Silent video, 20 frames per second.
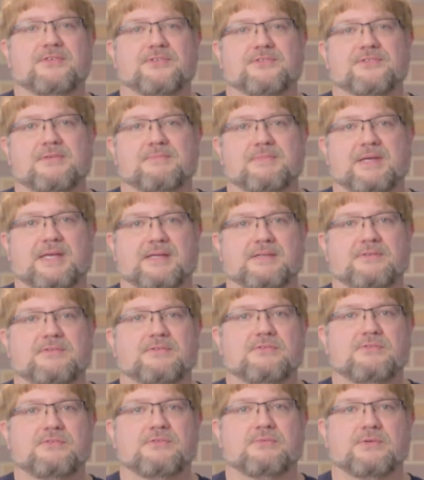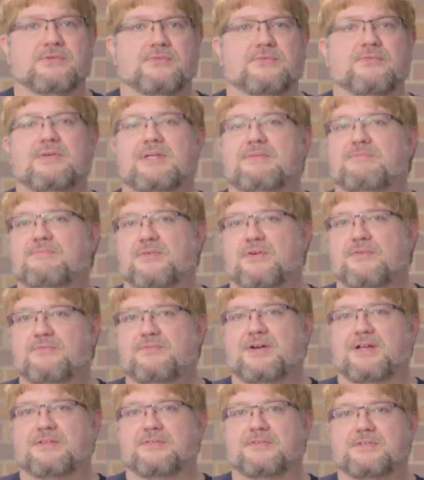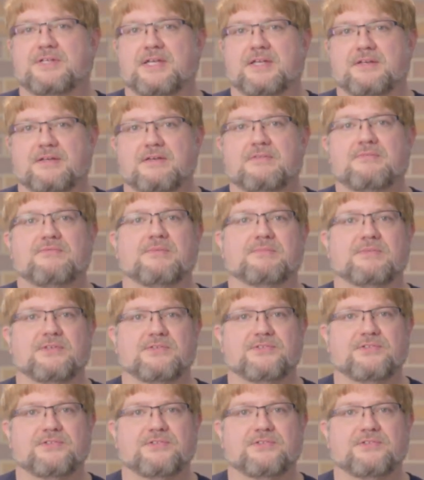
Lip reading: this command to retrieve profiler data from the